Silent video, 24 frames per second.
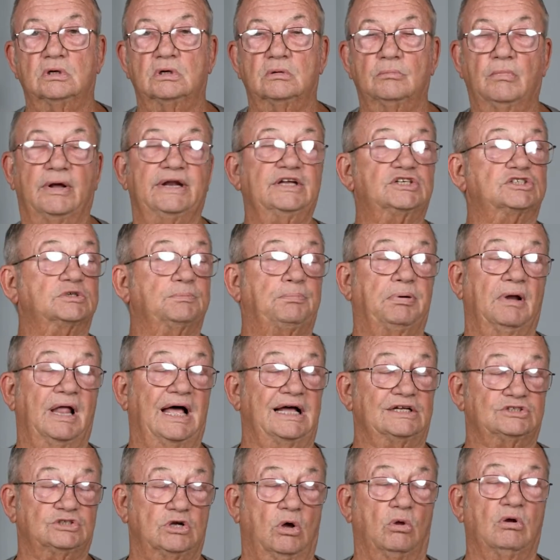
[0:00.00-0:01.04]
but he
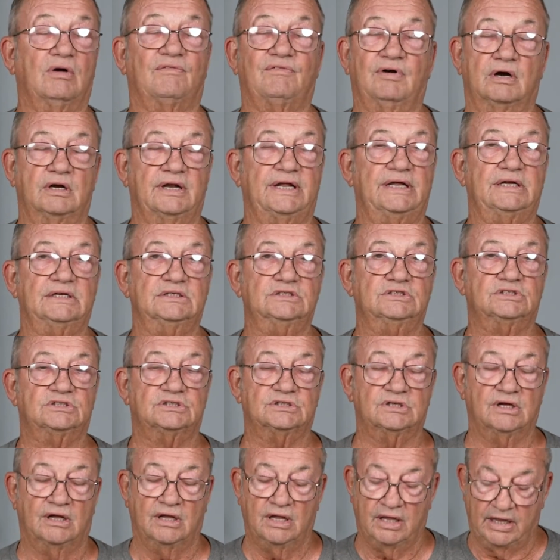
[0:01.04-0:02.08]
supplies all of our needs
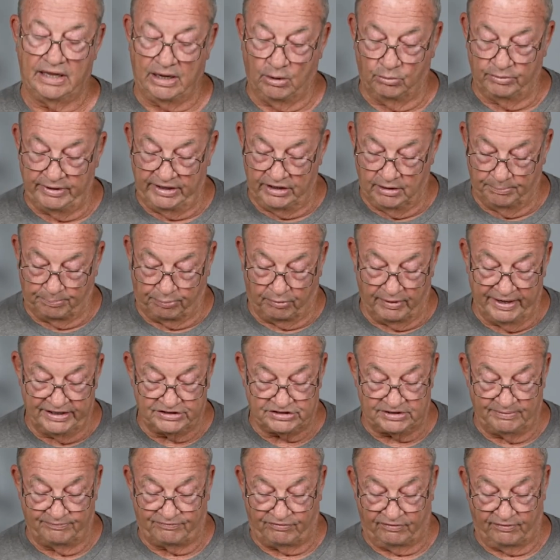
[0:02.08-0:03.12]
and we need to praise
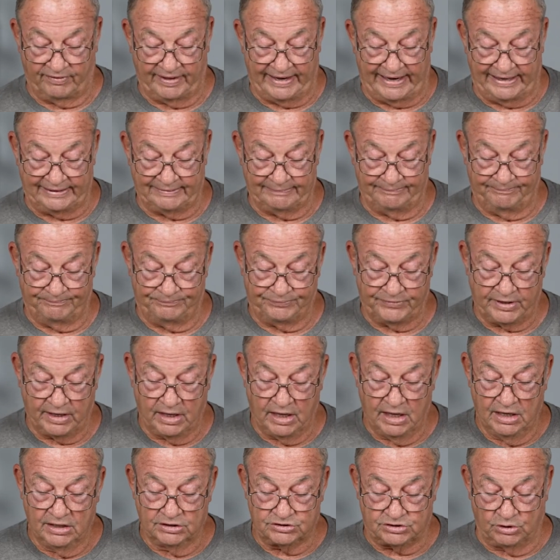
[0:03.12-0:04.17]
him for that
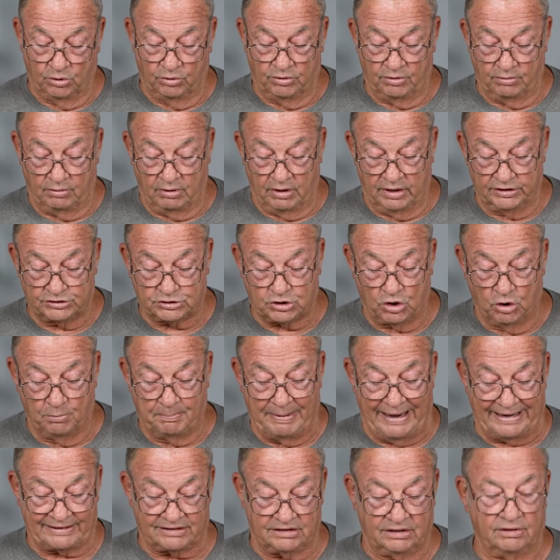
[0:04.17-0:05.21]
so let's go
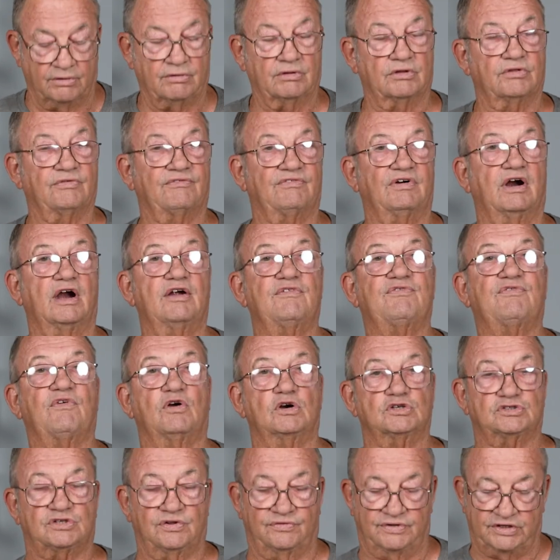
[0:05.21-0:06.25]
back to the very
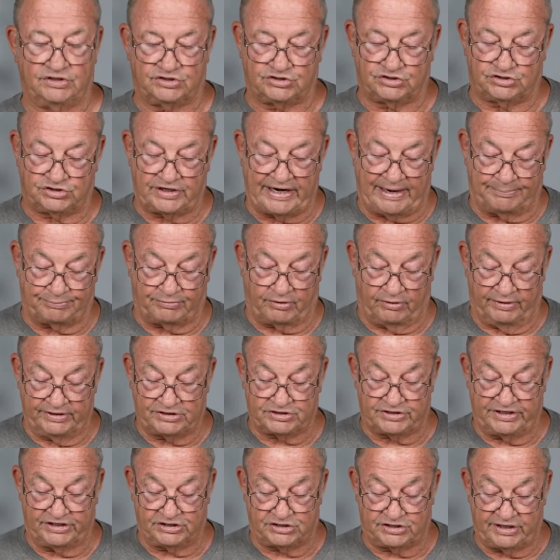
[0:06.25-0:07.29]
first of this chapter it
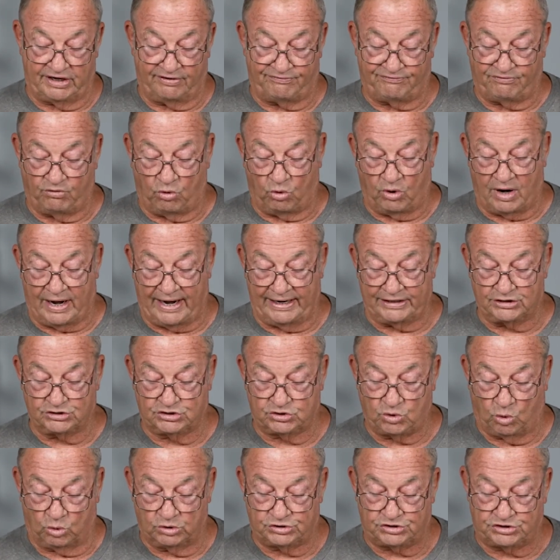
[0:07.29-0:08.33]
says therefore i
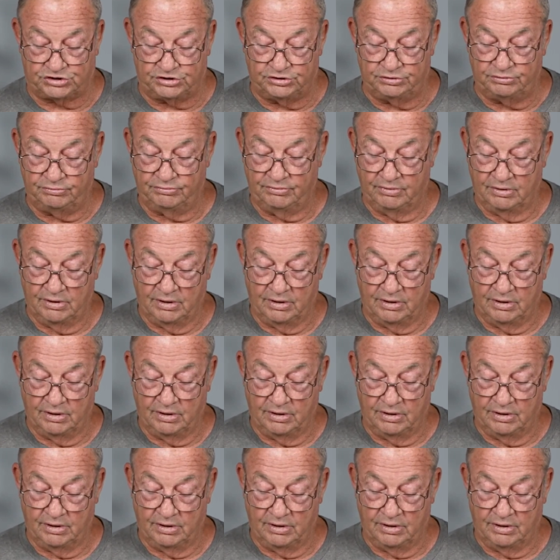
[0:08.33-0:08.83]
exhort you